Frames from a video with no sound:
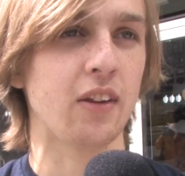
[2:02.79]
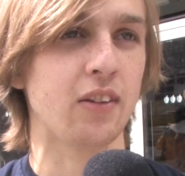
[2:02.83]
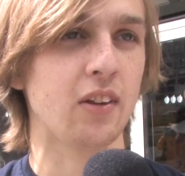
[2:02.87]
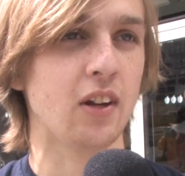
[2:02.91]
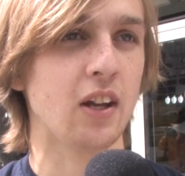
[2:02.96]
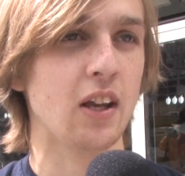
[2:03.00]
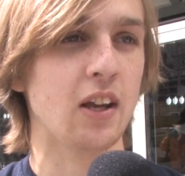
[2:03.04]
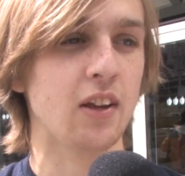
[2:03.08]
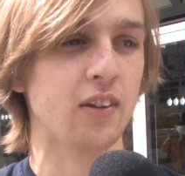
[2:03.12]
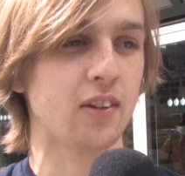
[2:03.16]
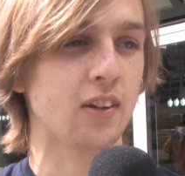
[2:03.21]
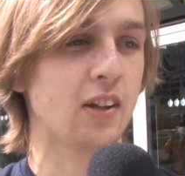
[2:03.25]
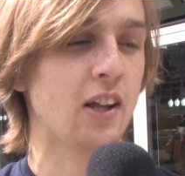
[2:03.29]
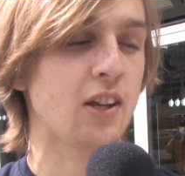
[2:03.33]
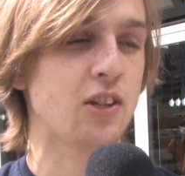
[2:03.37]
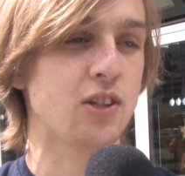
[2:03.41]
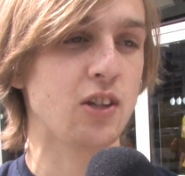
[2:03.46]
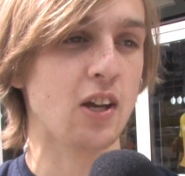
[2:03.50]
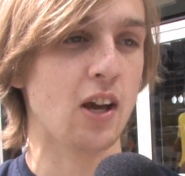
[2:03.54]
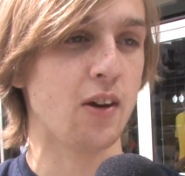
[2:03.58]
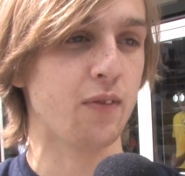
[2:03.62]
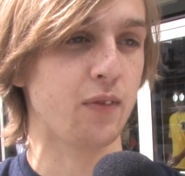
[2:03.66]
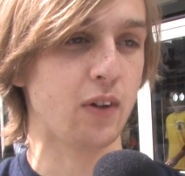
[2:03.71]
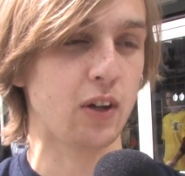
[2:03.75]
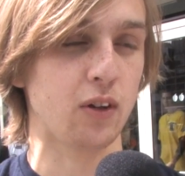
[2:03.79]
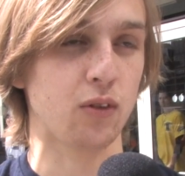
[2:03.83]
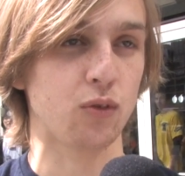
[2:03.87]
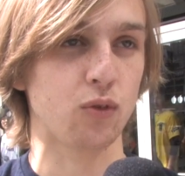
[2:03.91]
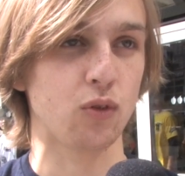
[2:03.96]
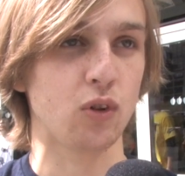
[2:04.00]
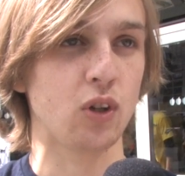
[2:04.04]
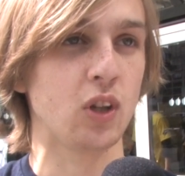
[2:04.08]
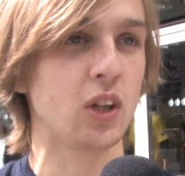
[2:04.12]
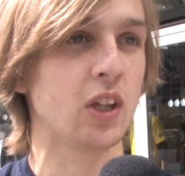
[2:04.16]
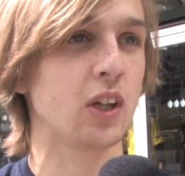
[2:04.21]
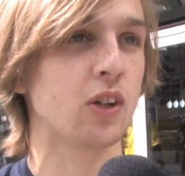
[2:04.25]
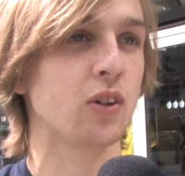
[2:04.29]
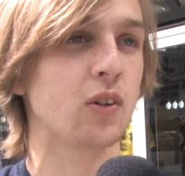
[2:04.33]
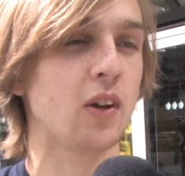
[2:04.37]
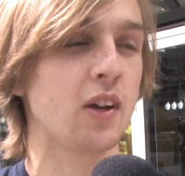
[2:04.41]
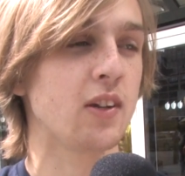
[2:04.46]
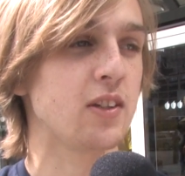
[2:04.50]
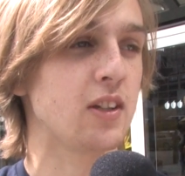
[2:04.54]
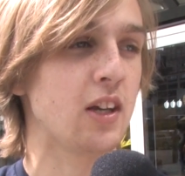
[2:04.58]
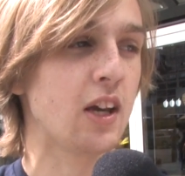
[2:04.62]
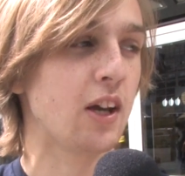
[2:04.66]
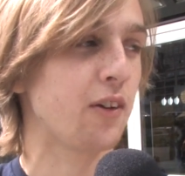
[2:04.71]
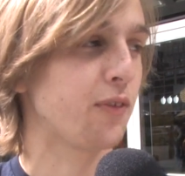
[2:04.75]
as it is unless you have really
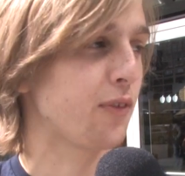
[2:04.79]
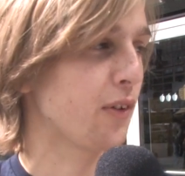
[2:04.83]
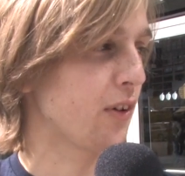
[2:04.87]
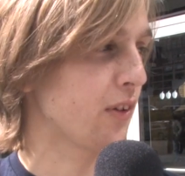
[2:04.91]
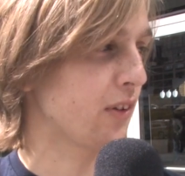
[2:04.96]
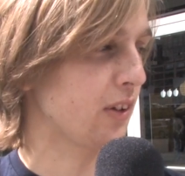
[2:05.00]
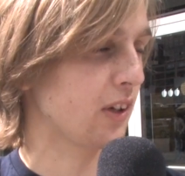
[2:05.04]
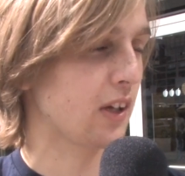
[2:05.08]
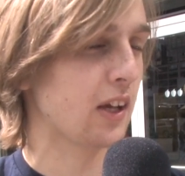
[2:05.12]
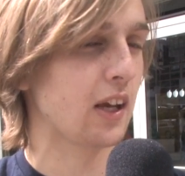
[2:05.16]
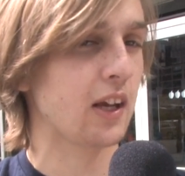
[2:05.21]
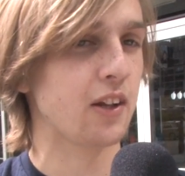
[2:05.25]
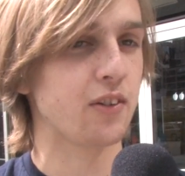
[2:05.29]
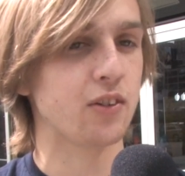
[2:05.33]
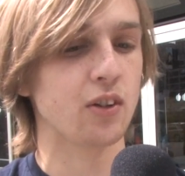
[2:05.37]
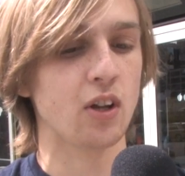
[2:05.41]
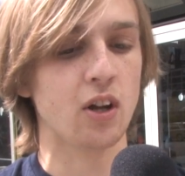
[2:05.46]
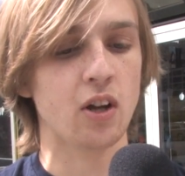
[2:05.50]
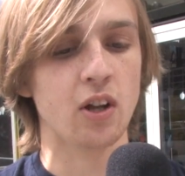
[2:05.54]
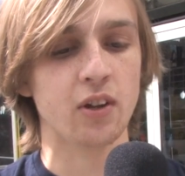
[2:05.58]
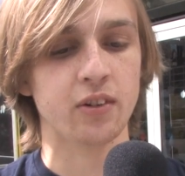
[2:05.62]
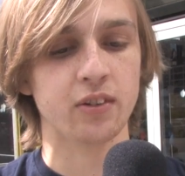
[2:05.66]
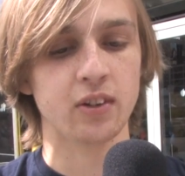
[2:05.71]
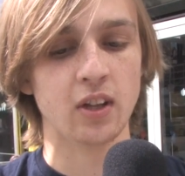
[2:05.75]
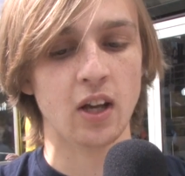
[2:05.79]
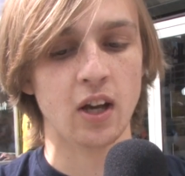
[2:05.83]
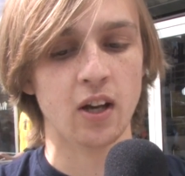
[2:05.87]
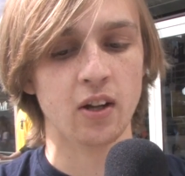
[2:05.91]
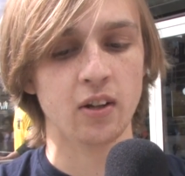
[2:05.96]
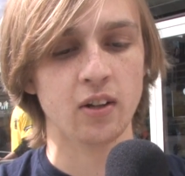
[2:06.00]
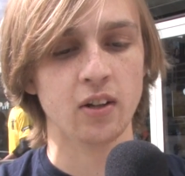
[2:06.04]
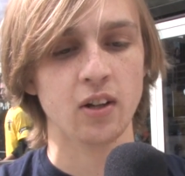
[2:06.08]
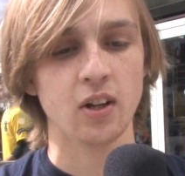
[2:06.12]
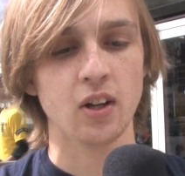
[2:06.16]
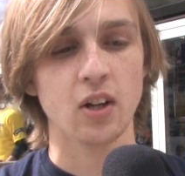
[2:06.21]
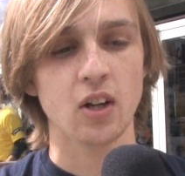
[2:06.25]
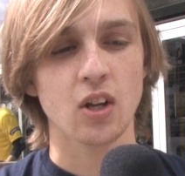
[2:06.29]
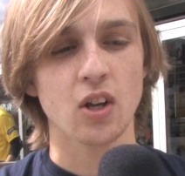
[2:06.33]
crazy headphones that cancel all sound.